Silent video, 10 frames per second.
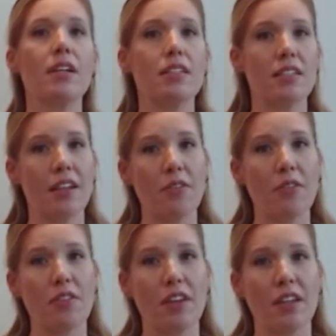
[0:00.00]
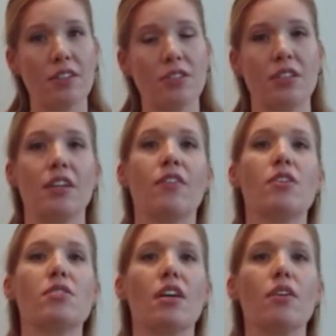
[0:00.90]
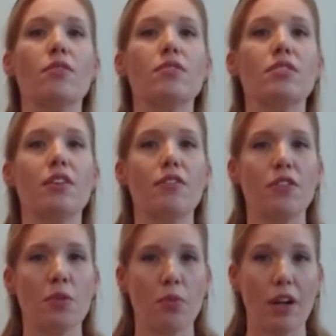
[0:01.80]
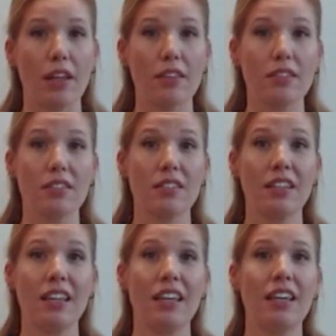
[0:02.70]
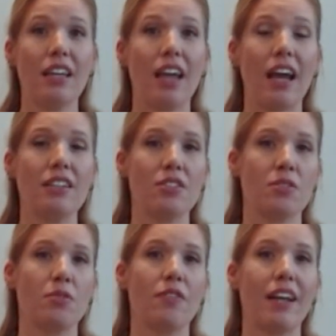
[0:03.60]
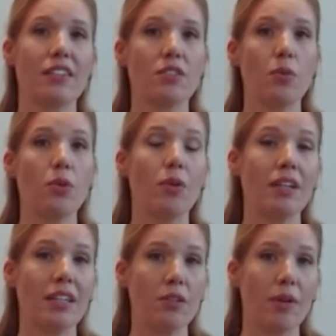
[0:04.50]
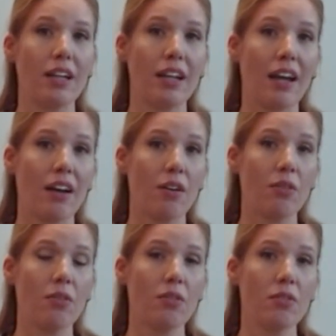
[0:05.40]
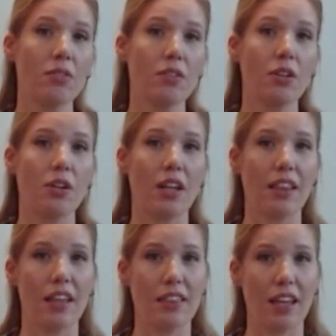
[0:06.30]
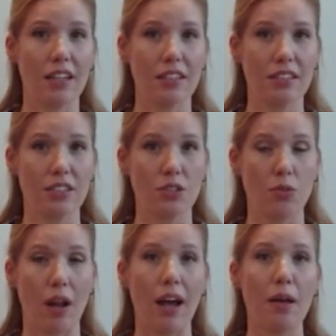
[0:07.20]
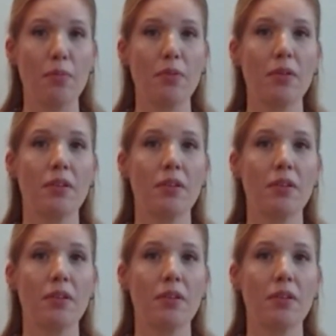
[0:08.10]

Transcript: it's another thing to give ourselves a few breaths and to sort of ask, what do I need right now? Could I let that drop?